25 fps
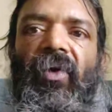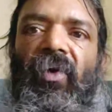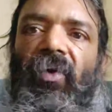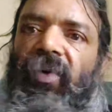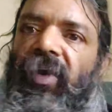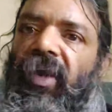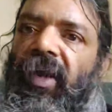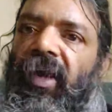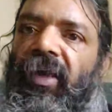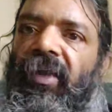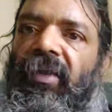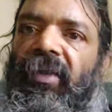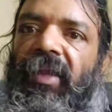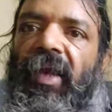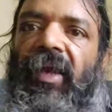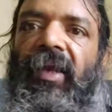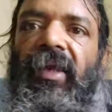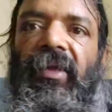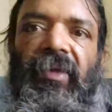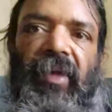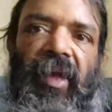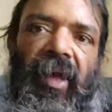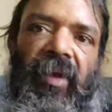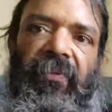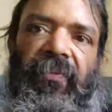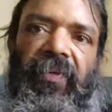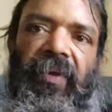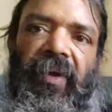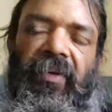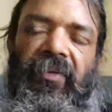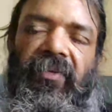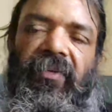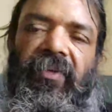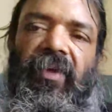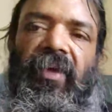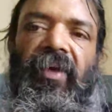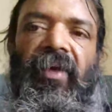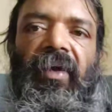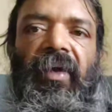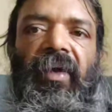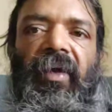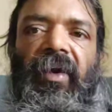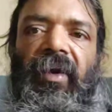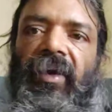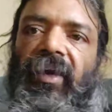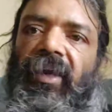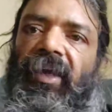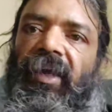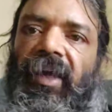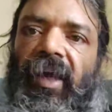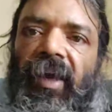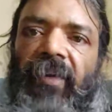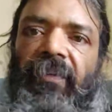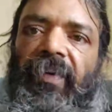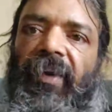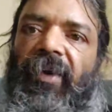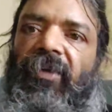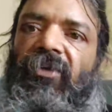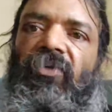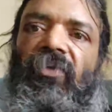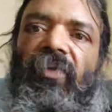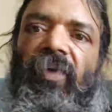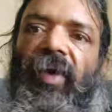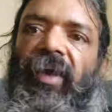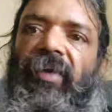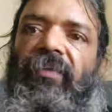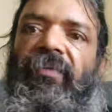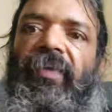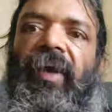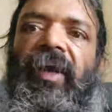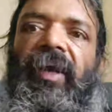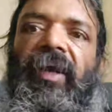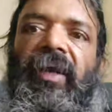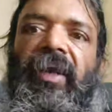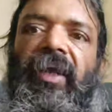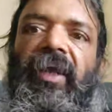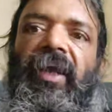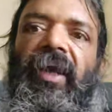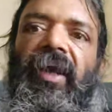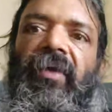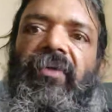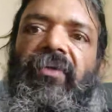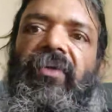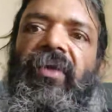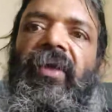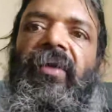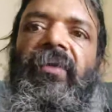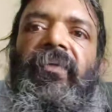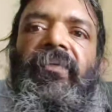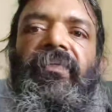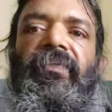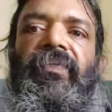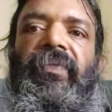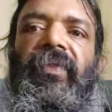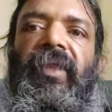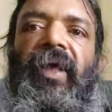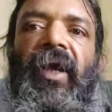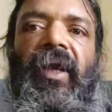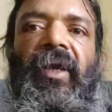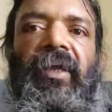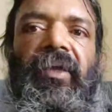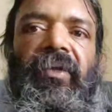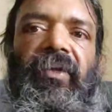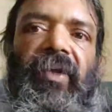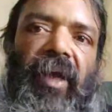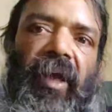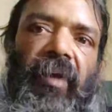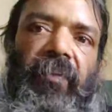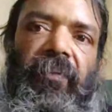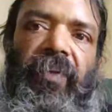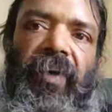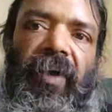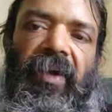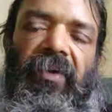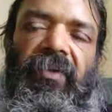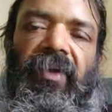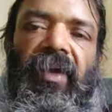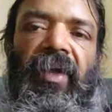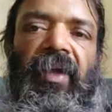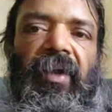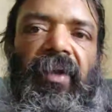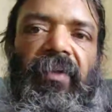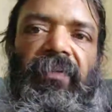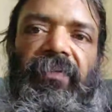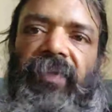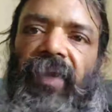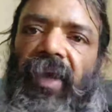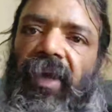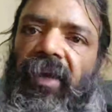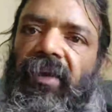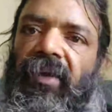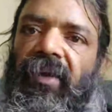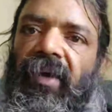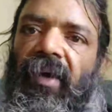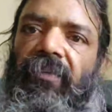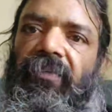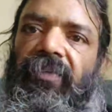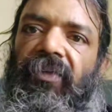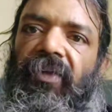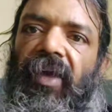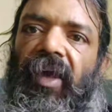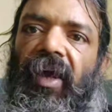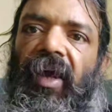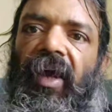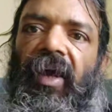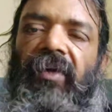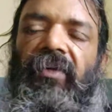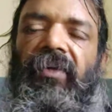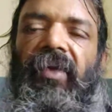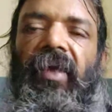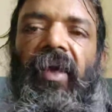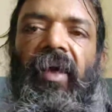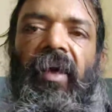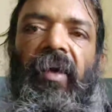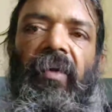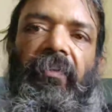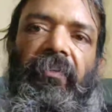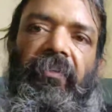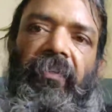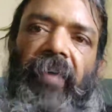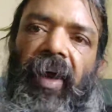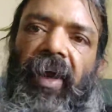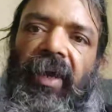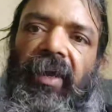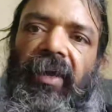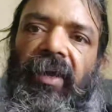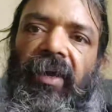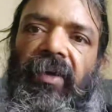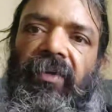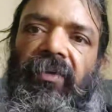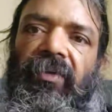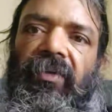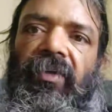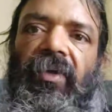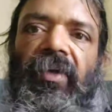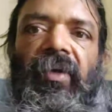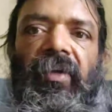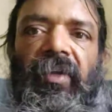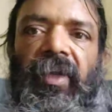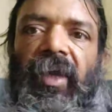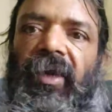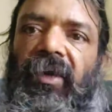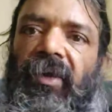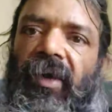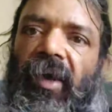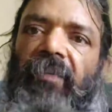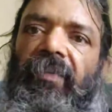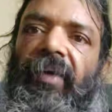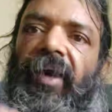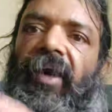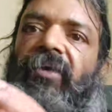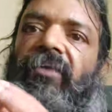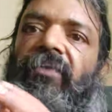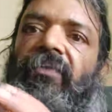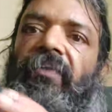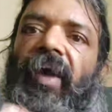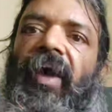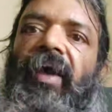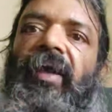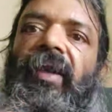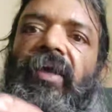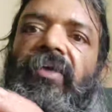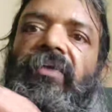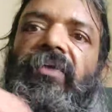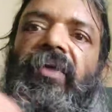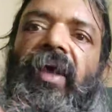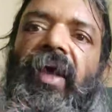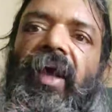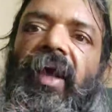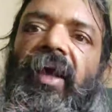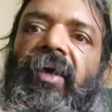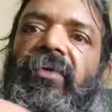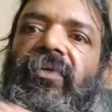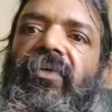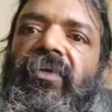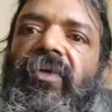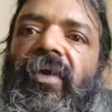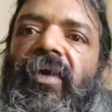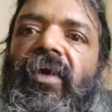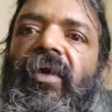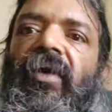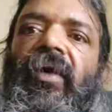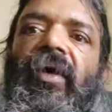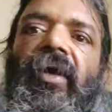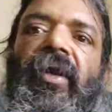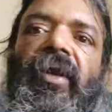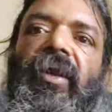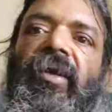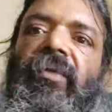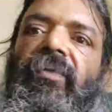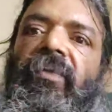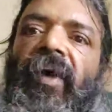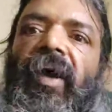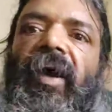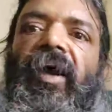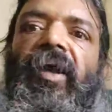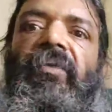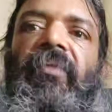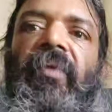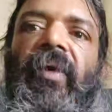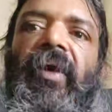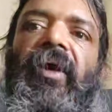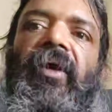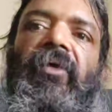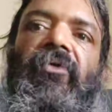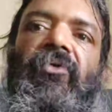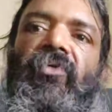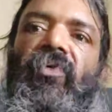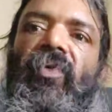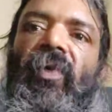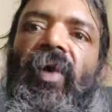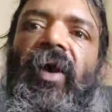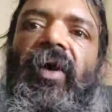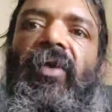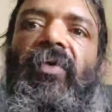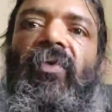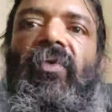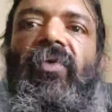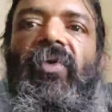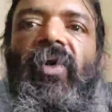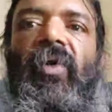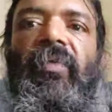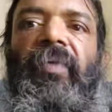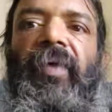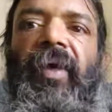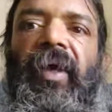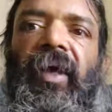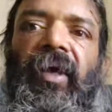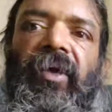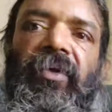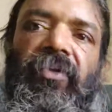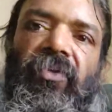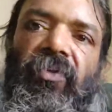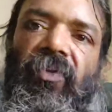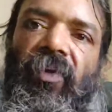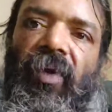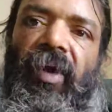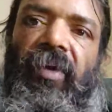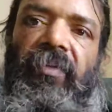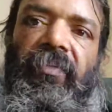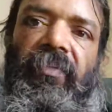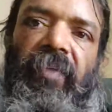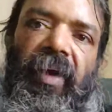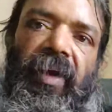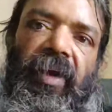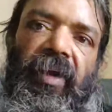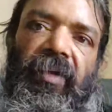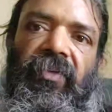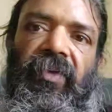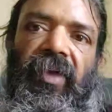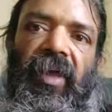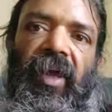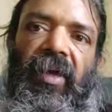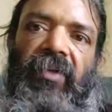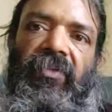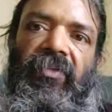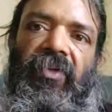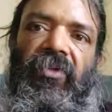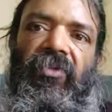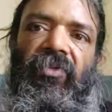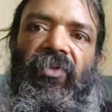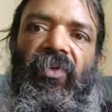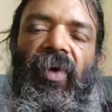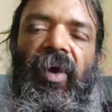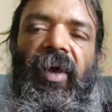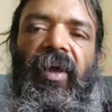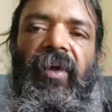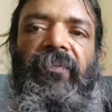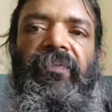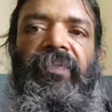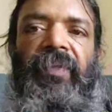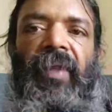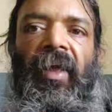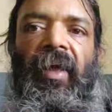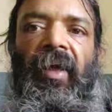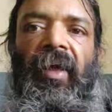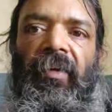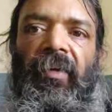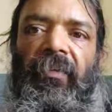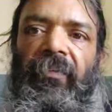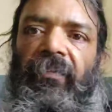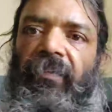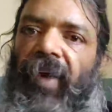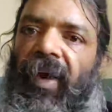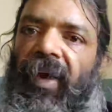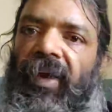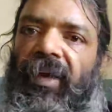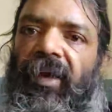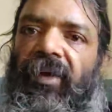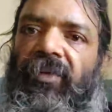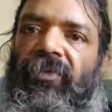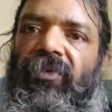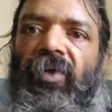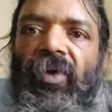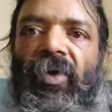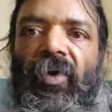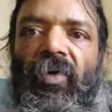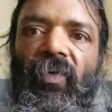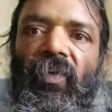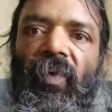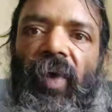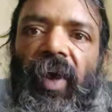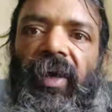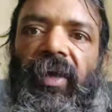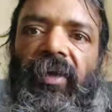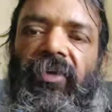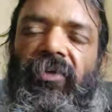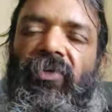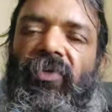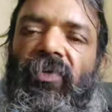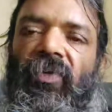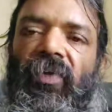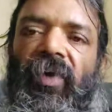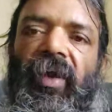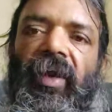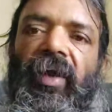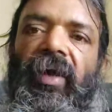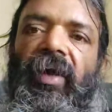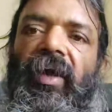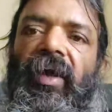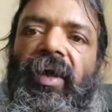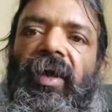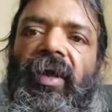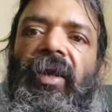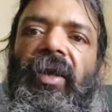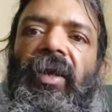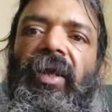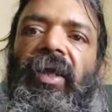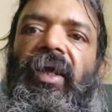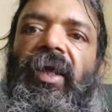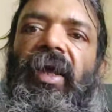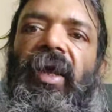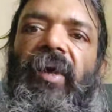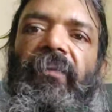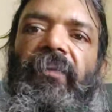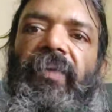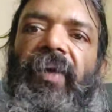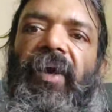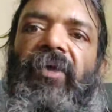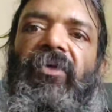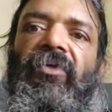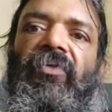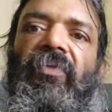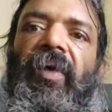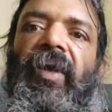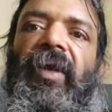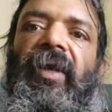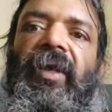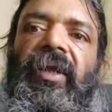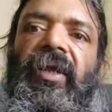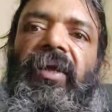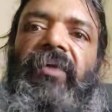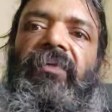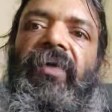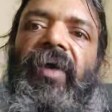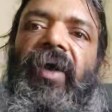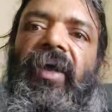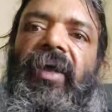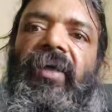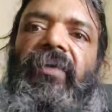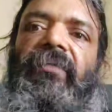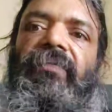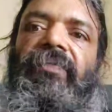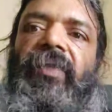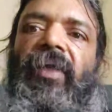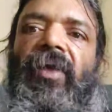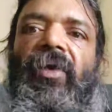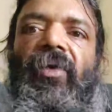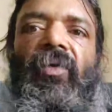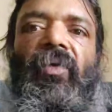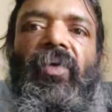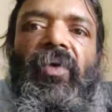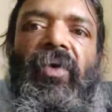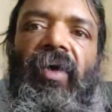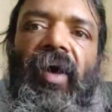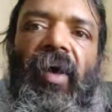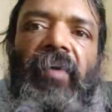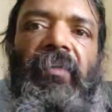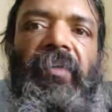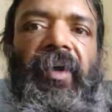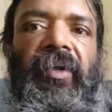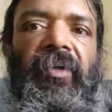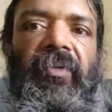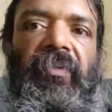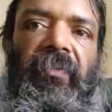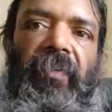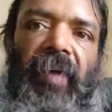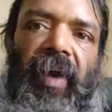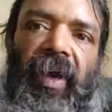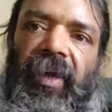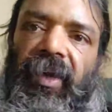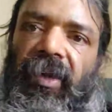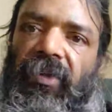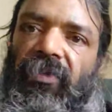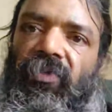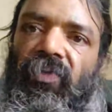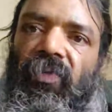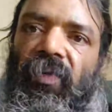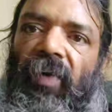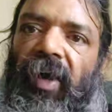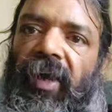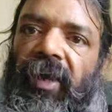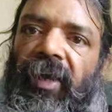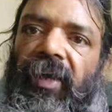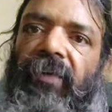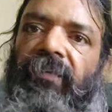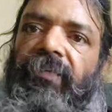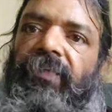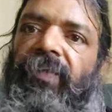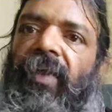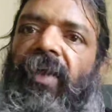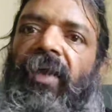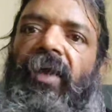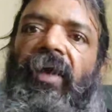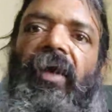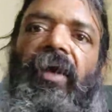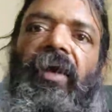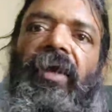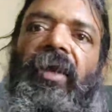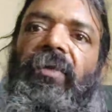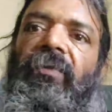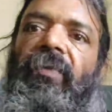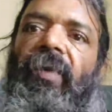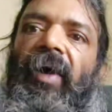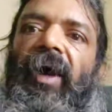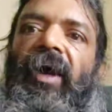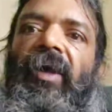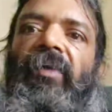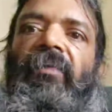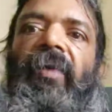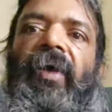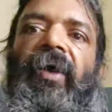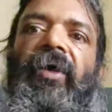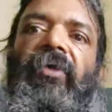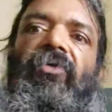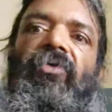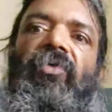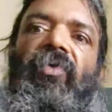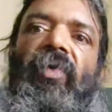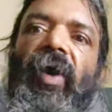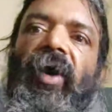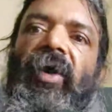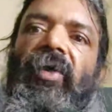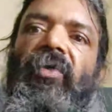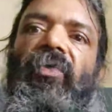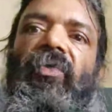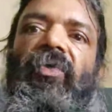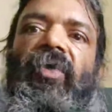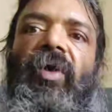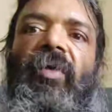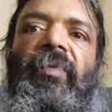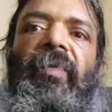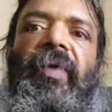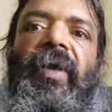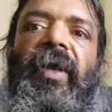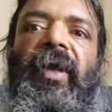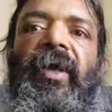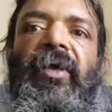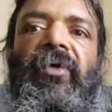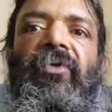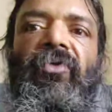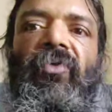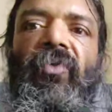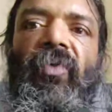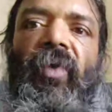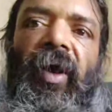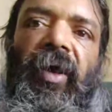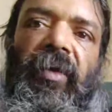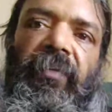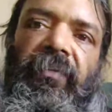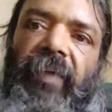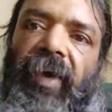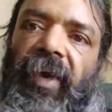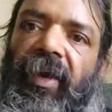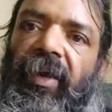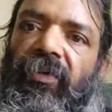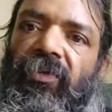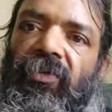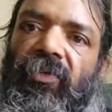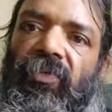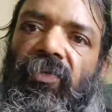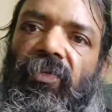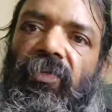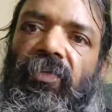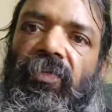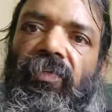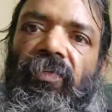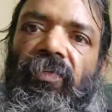okay, that is fx, dfxy by dx, that is fx, that comes as minus x divided by a square root of a square minus x square minus y square. Dfx by dy would come as minus y divided by square root of a square minus